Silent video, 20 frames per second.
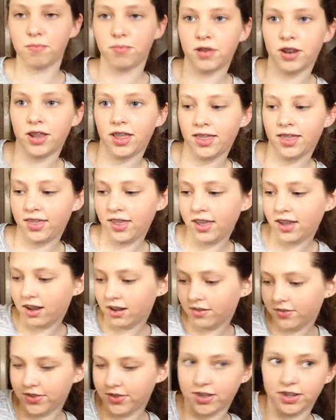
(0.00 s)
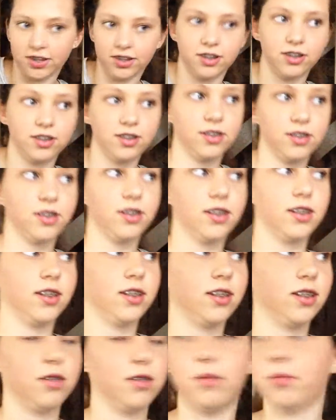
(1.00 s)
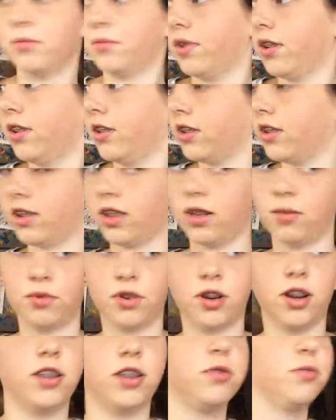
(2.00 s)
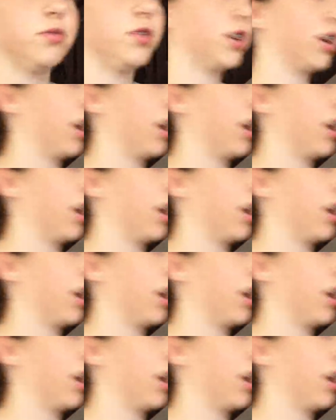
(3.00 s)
put it in the oven. Where are the what did I do with the